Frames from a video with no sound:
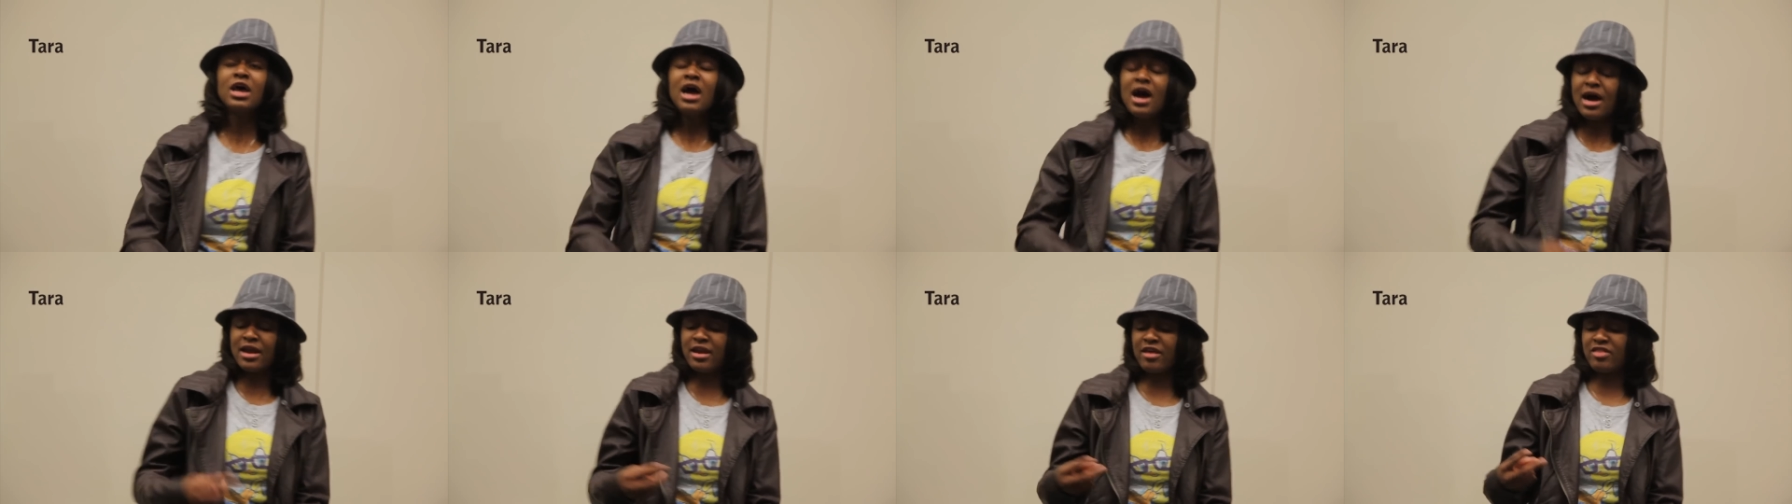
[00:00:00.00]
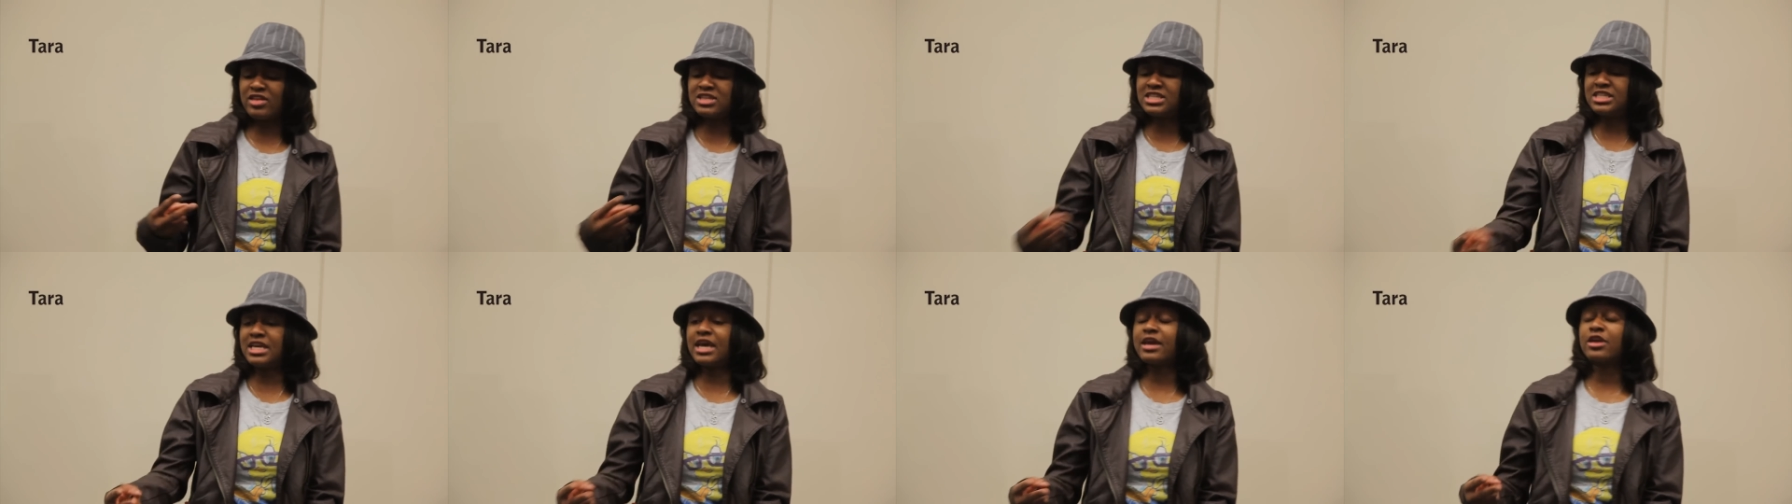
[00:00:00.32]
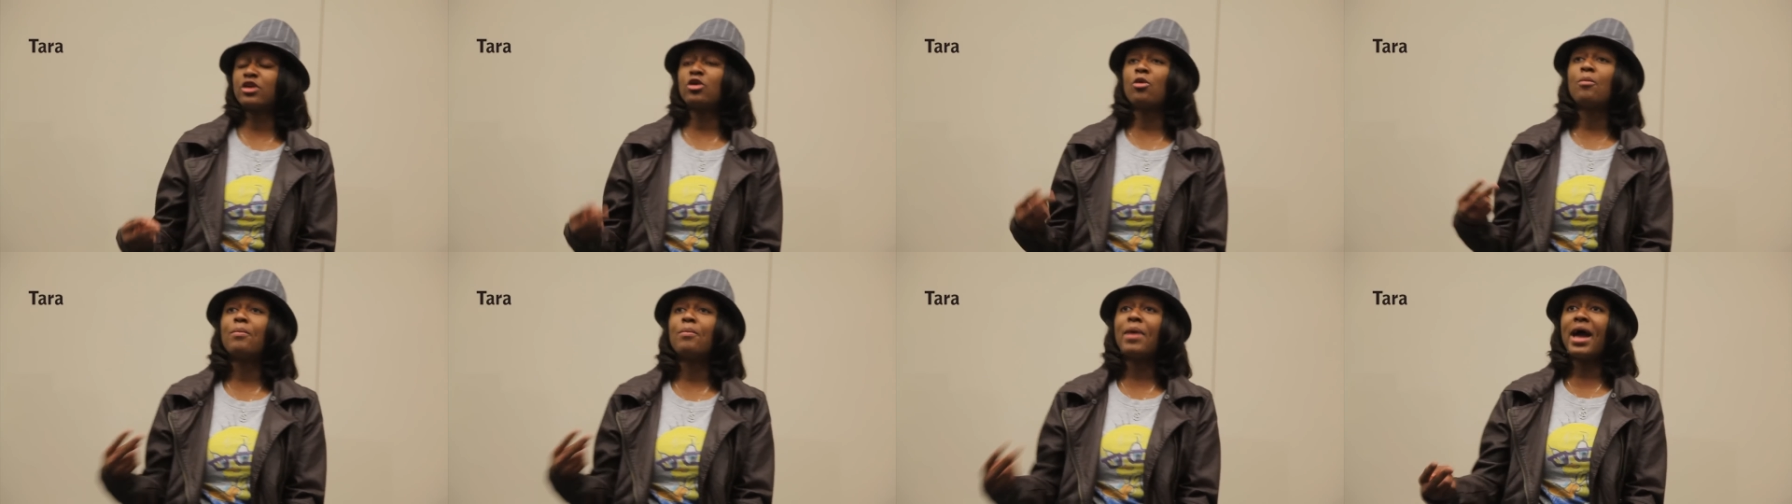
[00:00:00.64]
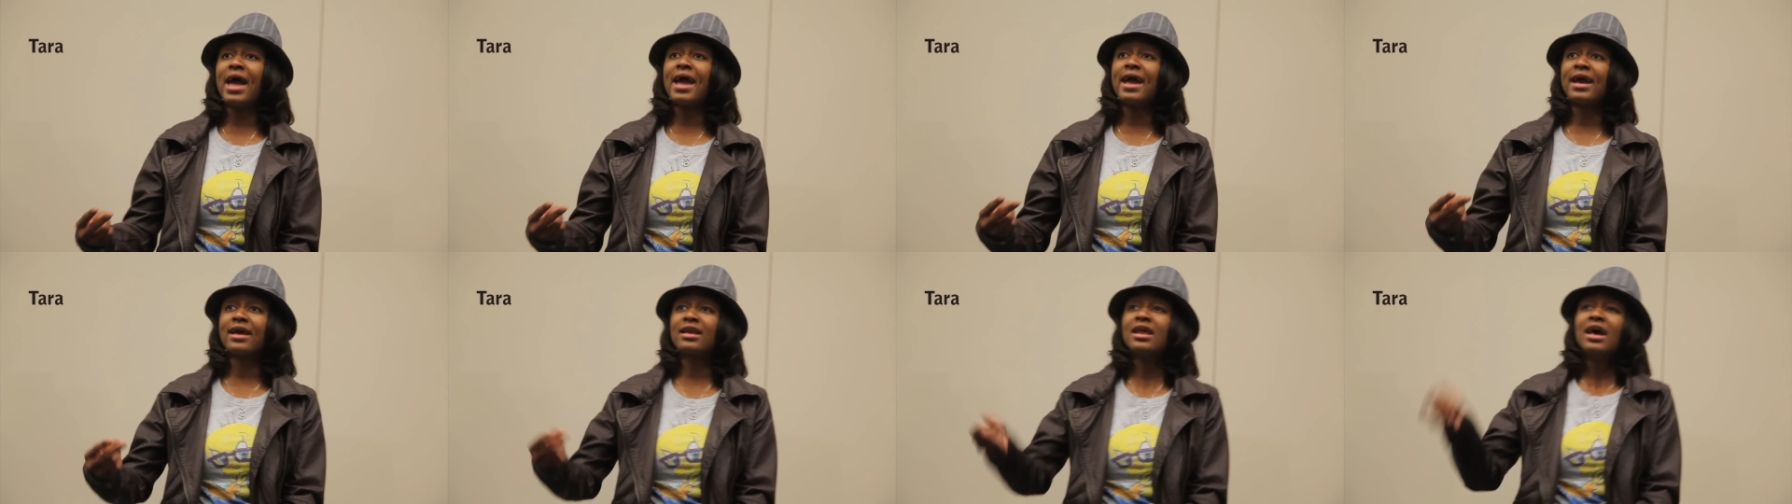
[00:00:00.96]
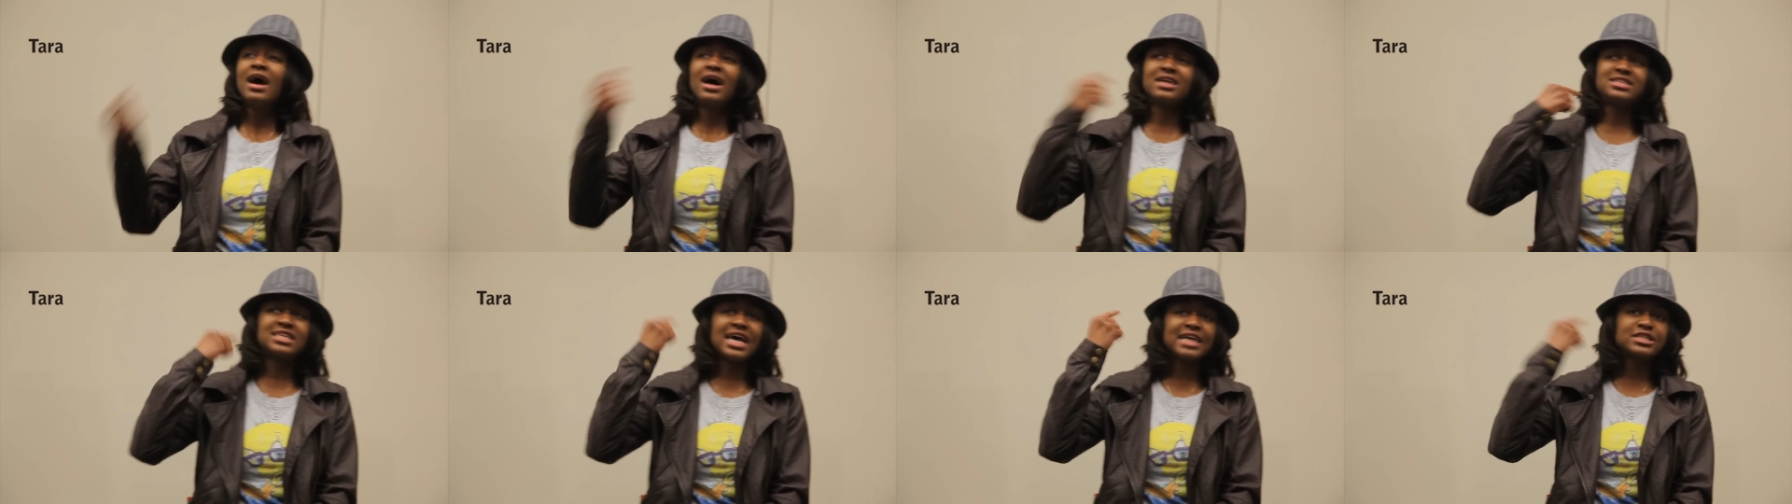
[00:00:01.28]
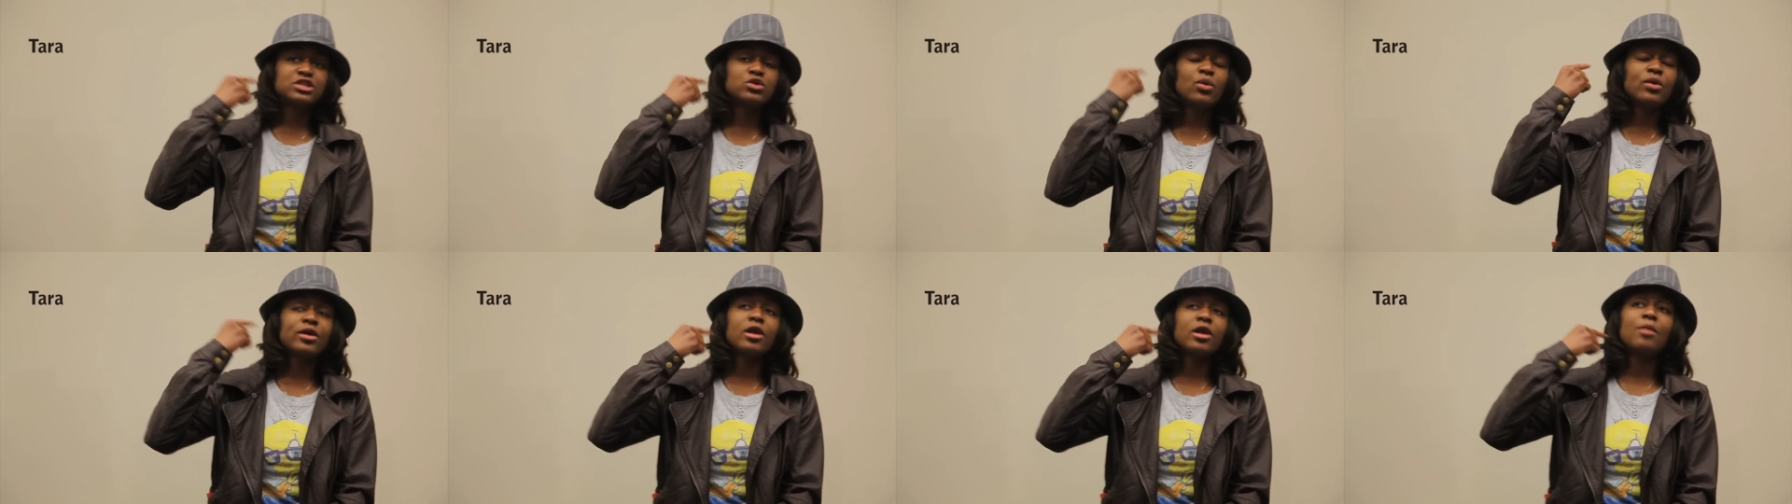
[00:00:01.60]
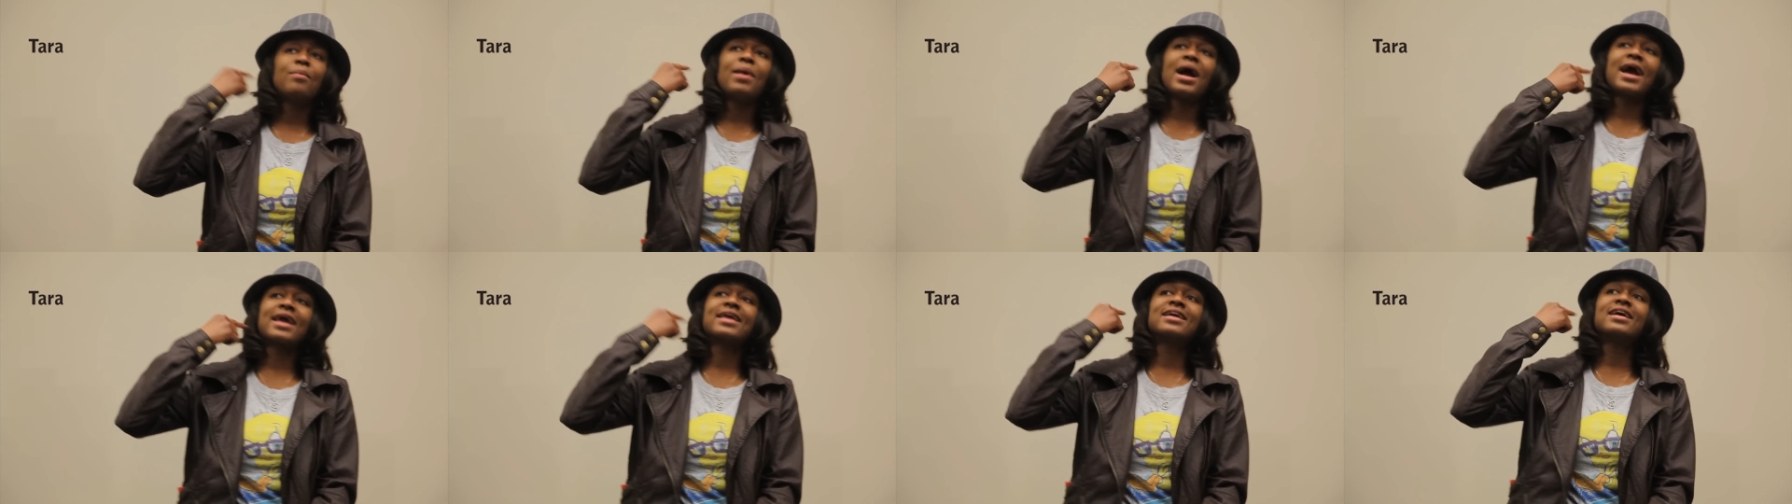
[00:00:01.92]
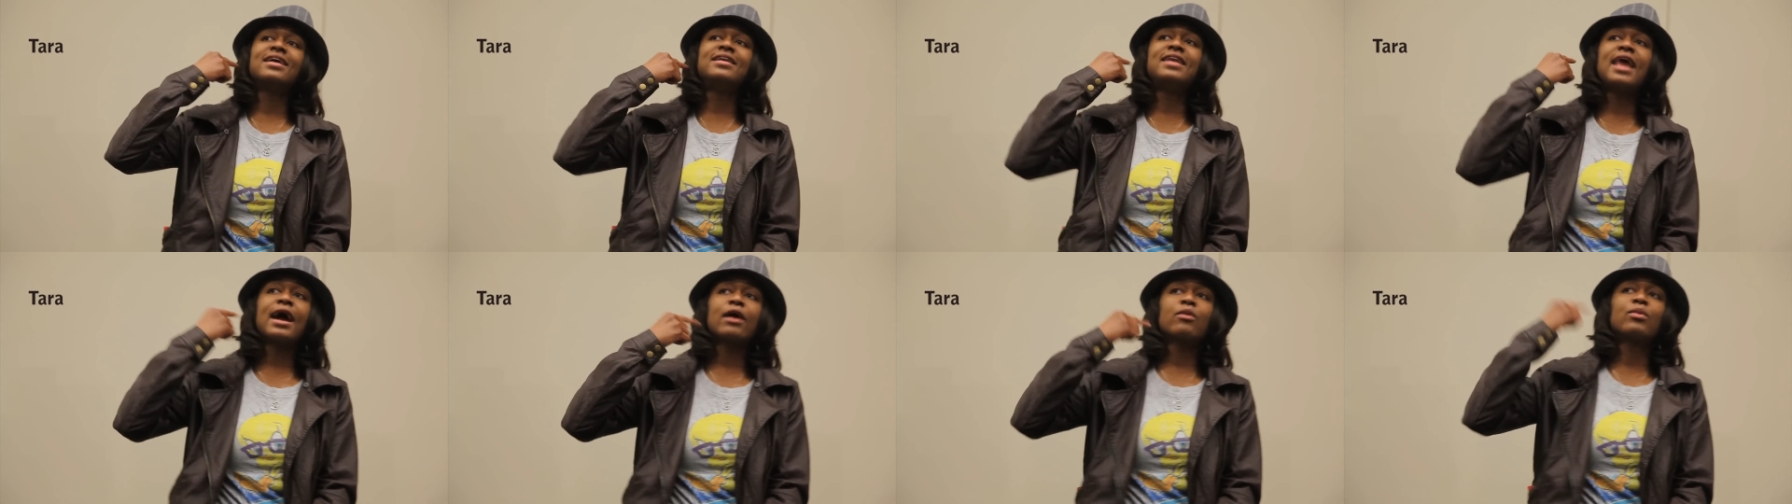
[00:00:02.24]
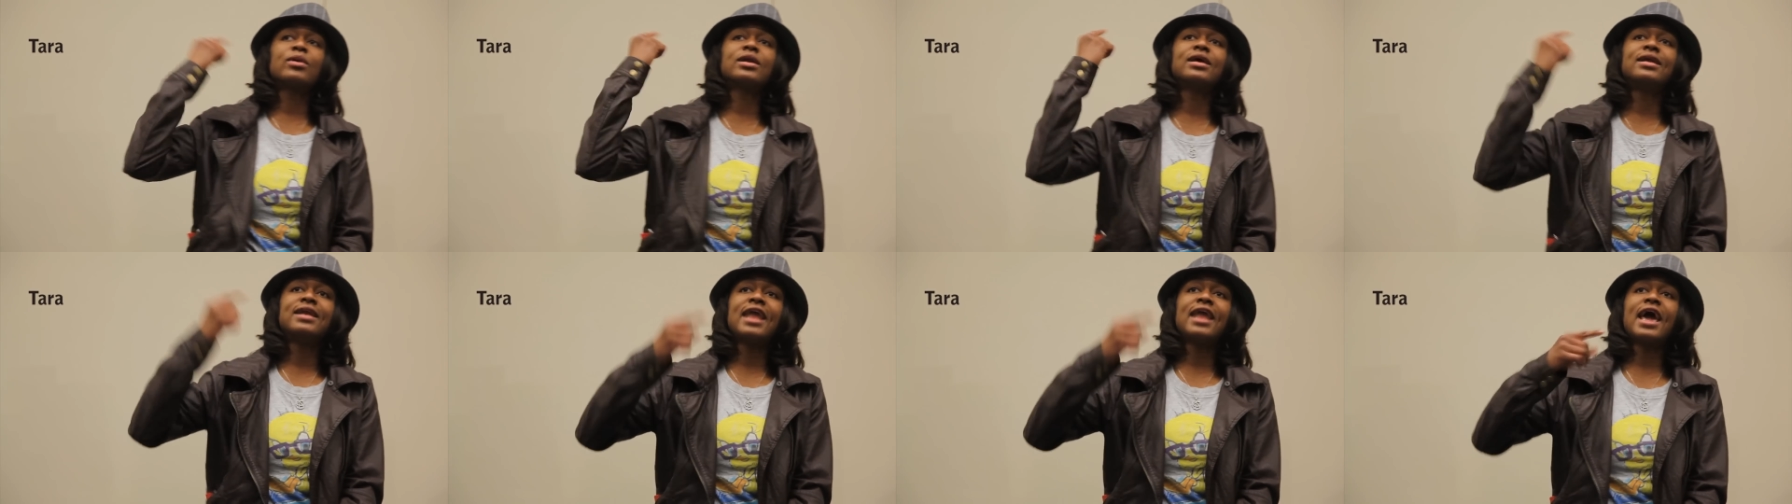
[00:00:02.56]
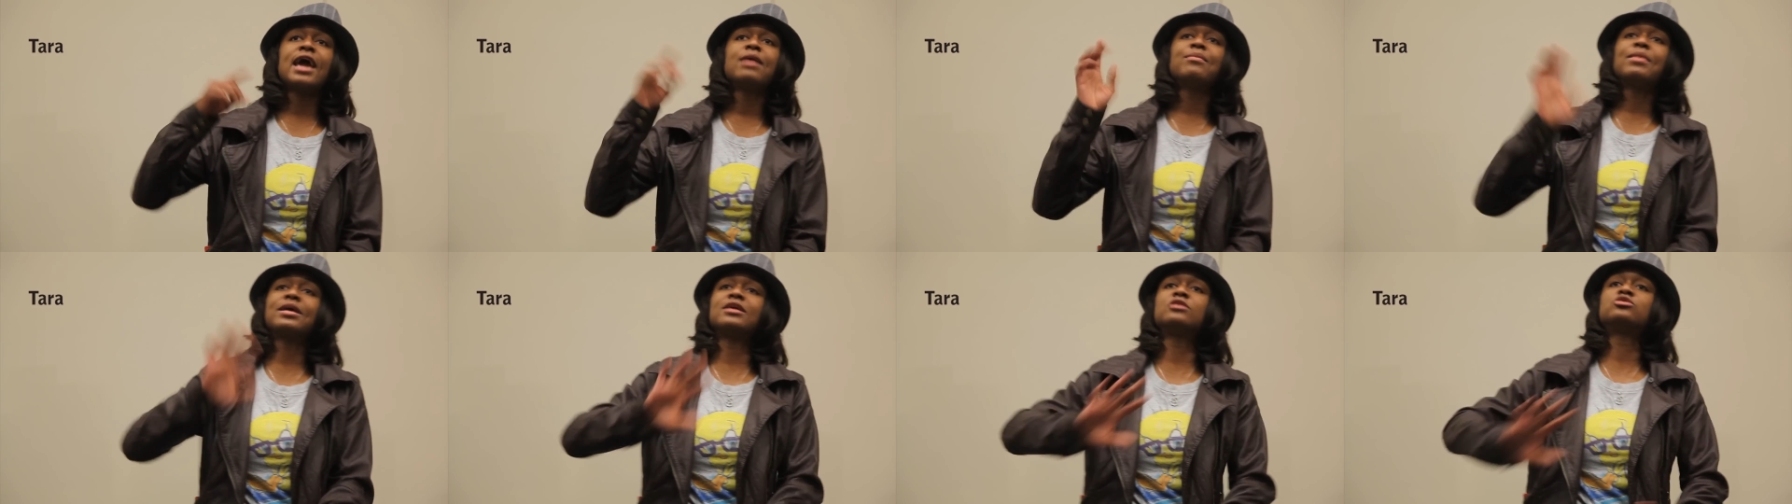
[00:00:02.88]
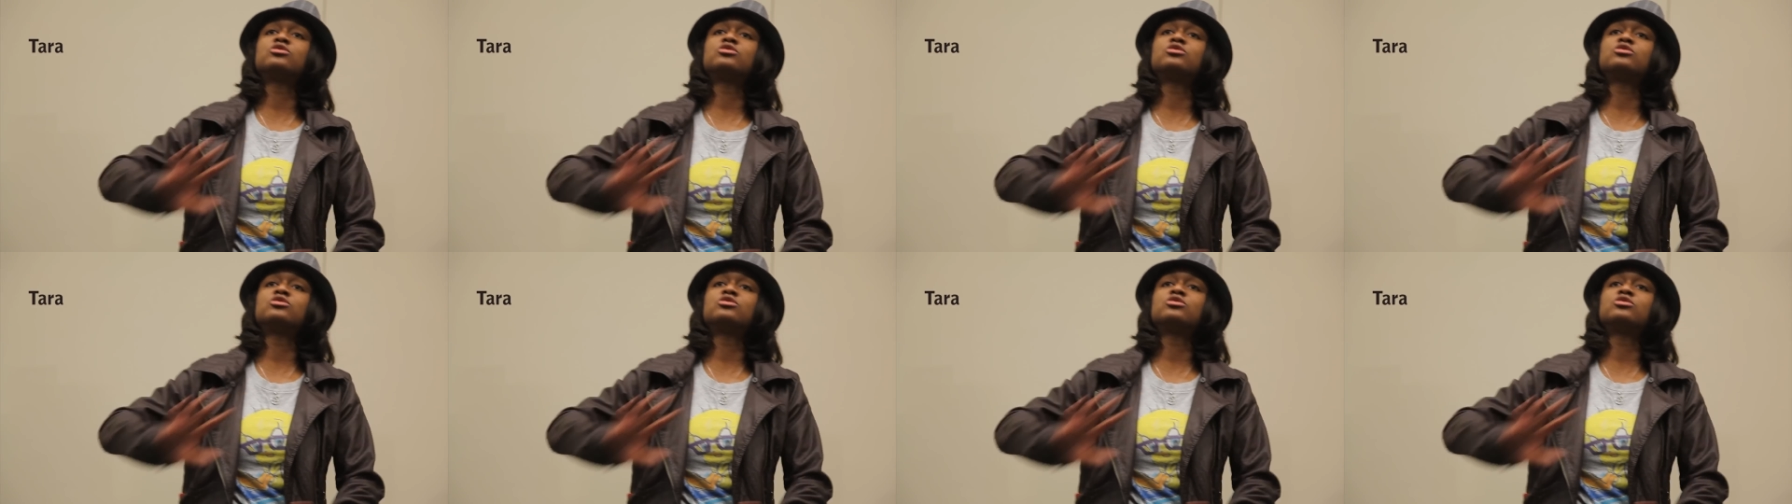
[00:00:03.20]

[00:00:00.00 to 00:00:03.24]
another chick you banged, a tattoo on the back of your neck with a name, and you